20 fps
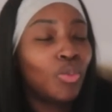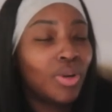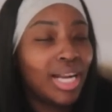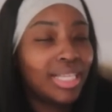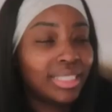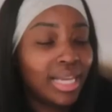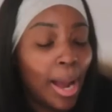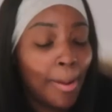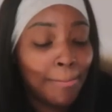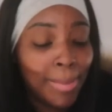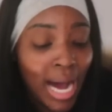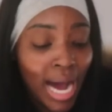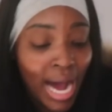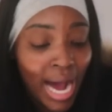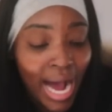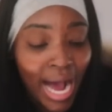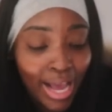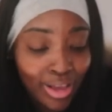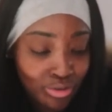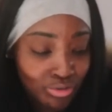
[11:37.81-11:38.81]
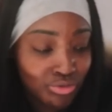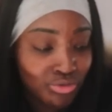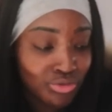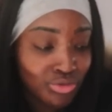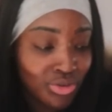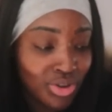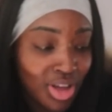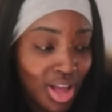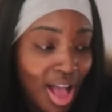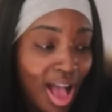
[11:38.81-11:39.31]
When I say a pile,
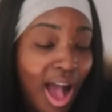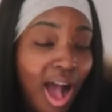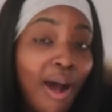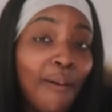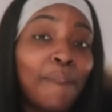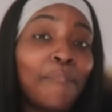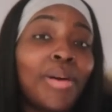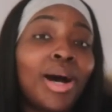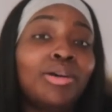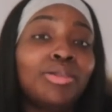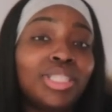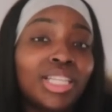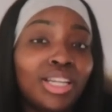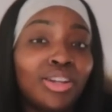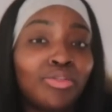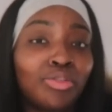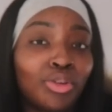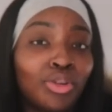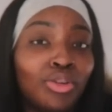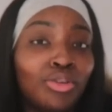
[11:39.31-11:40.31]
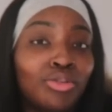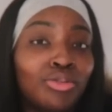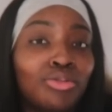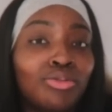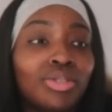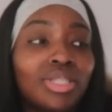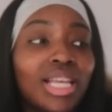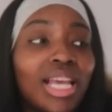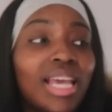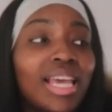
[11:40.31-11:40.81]
a mountain of
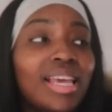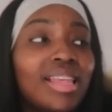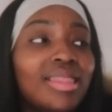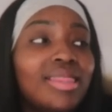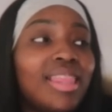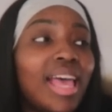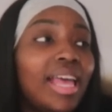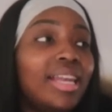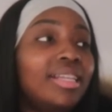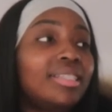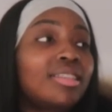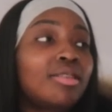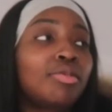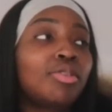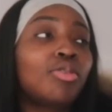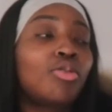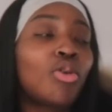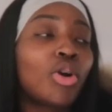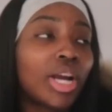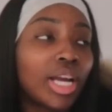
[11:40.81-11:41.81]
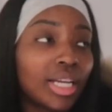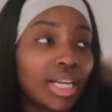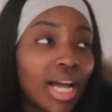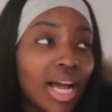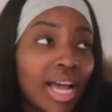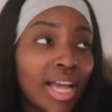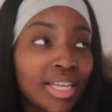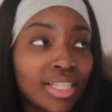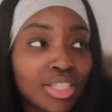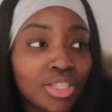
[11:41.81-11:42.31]
clothes that needs to be
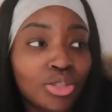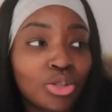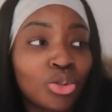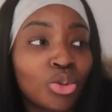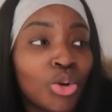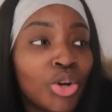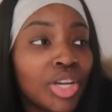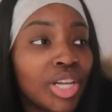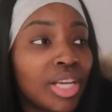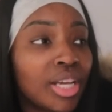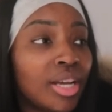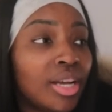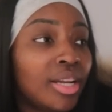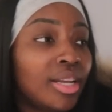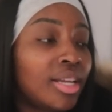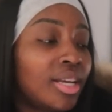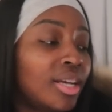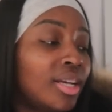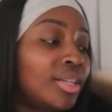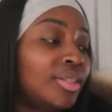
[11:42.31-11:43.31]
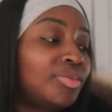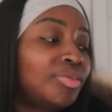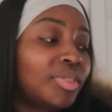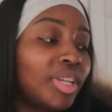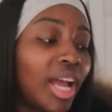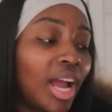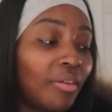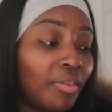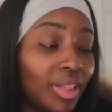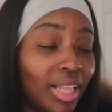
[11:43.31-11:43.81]
organized, sorted,
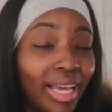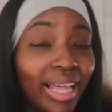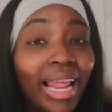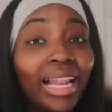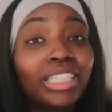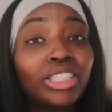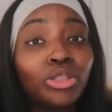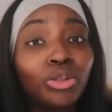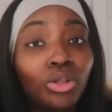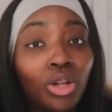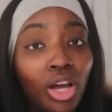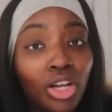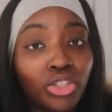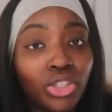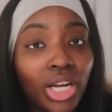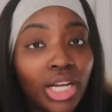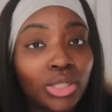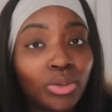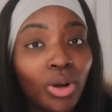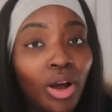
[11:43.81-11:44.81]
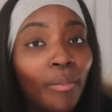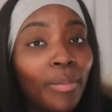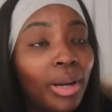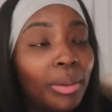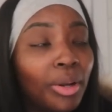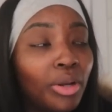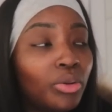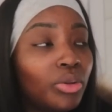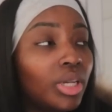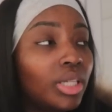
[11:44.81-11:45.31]
everything. I need to do laundry as well, but
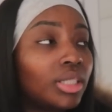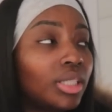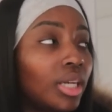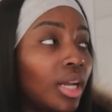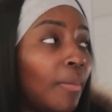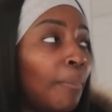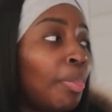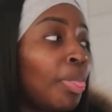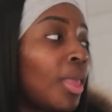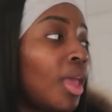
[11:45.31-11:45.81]
I'm gonna do that today.